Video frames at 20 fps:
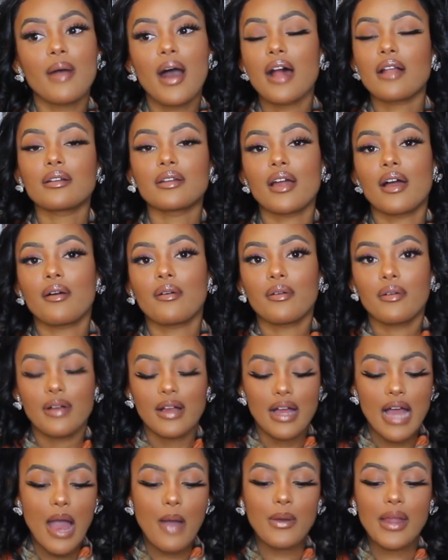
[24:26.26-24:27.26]
I don't know.
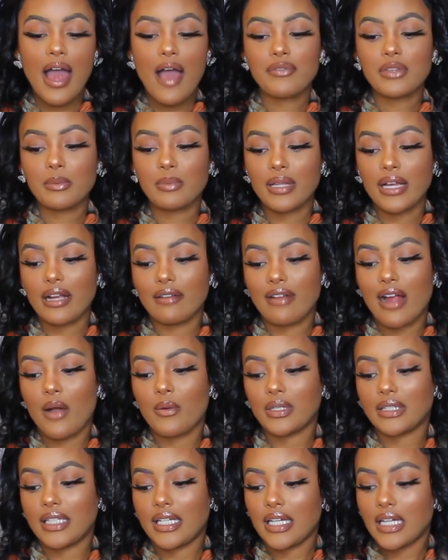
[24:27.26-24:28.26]
I would have to play
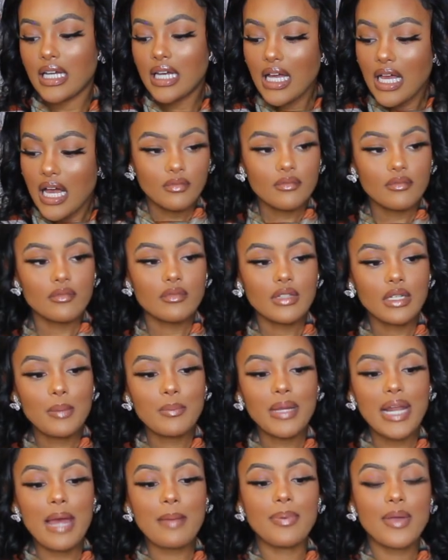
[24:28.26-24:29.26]
around with it.
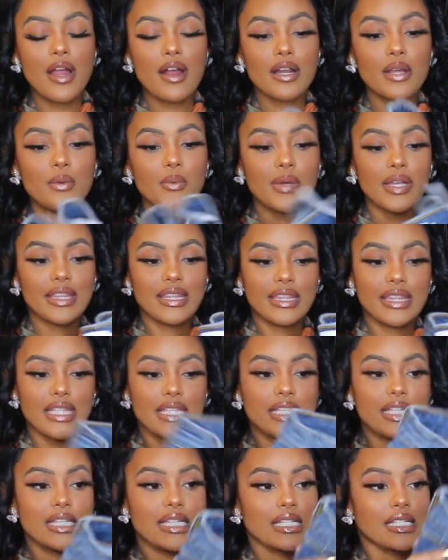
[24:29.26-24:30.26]
But I paired it with
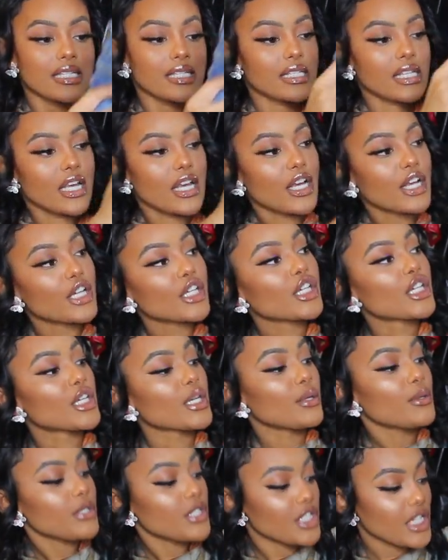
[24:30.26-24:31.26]
these
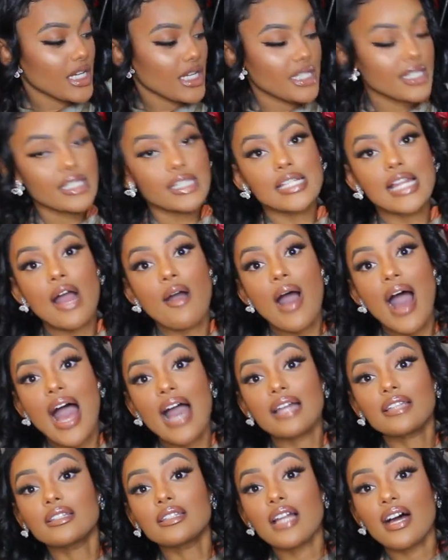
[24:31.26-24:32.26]
cute jeans. Now
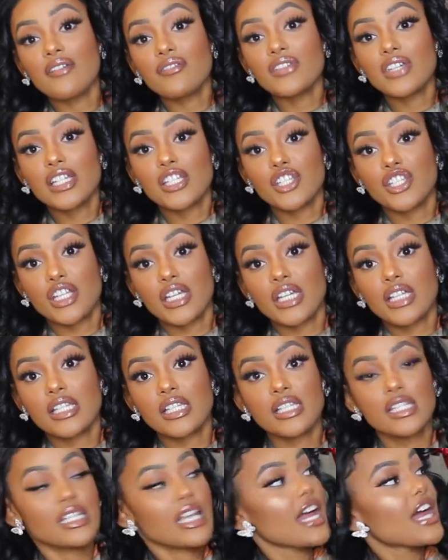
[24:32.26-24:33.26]
I love these
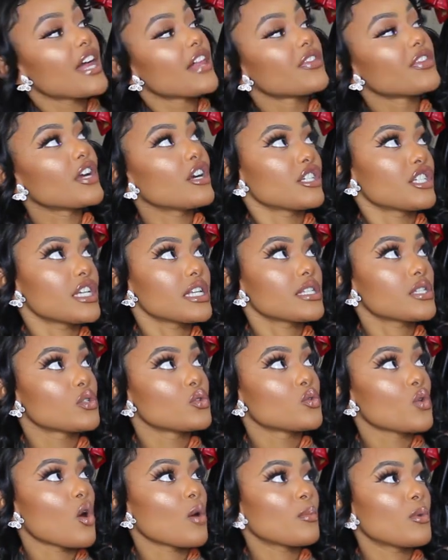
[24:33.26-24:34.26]
jeans. They're just
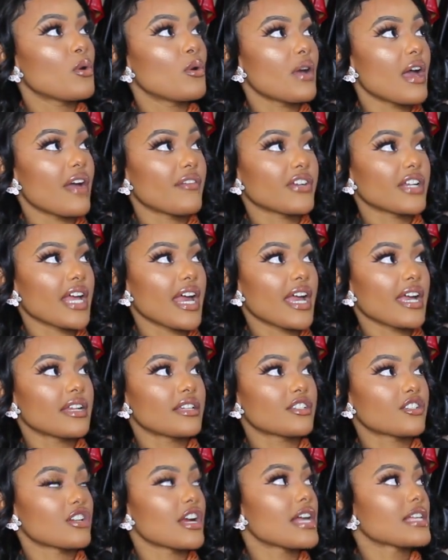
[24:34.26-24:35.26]
normal
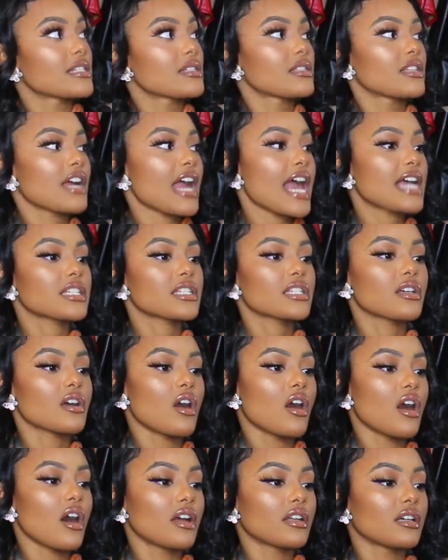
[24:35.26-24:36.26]
everyday distress. They're actually
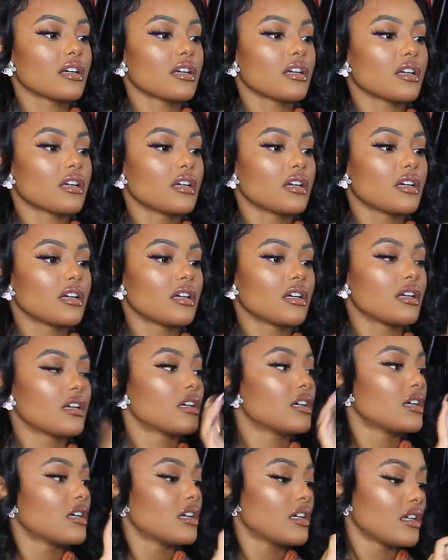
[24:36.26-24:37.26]
called,
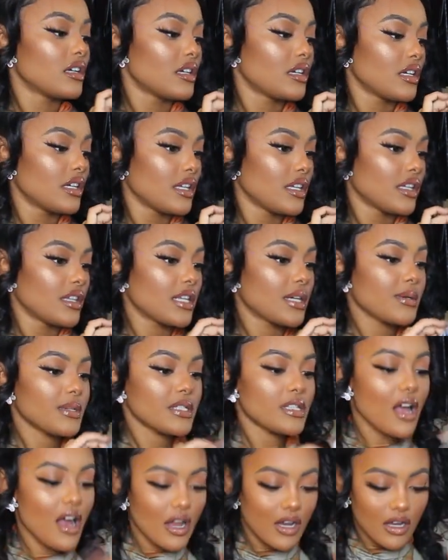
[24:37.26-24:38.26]
they were
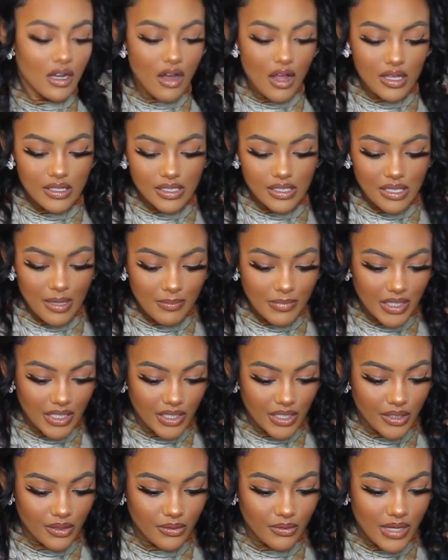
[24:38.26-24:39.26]
called
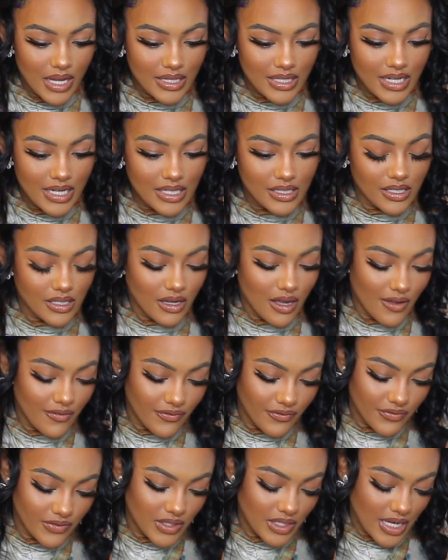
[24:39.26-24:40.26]
something cute. I think I took
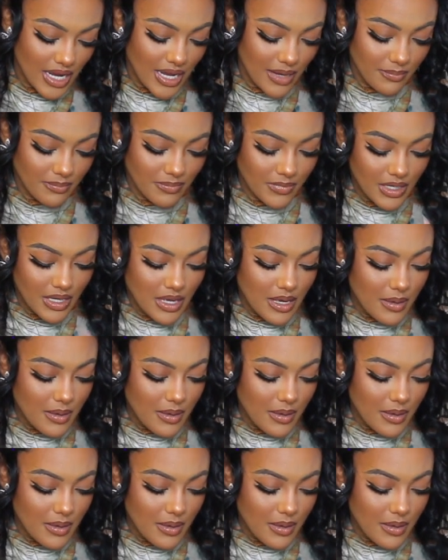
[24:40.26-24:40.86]
off the name.